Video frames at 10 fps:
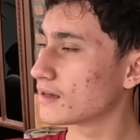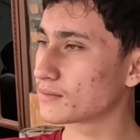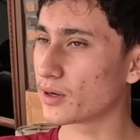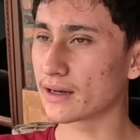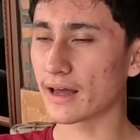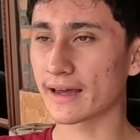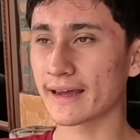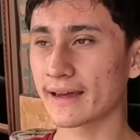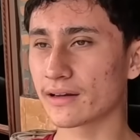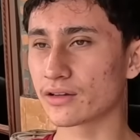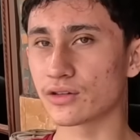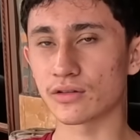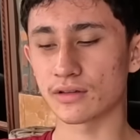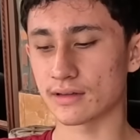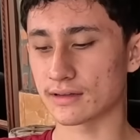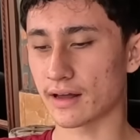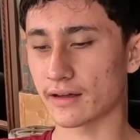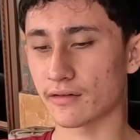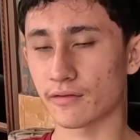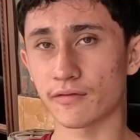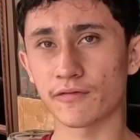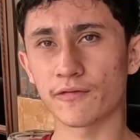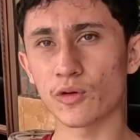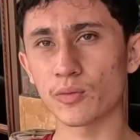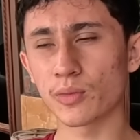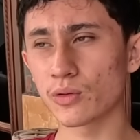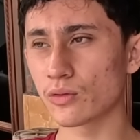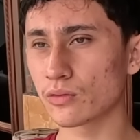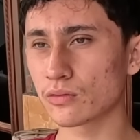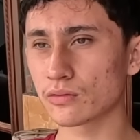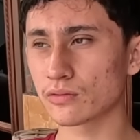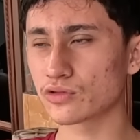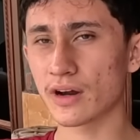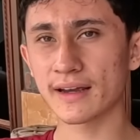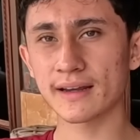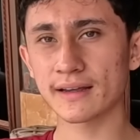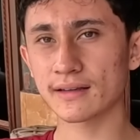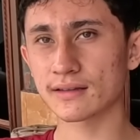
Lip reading: But in like England, there's like football, training.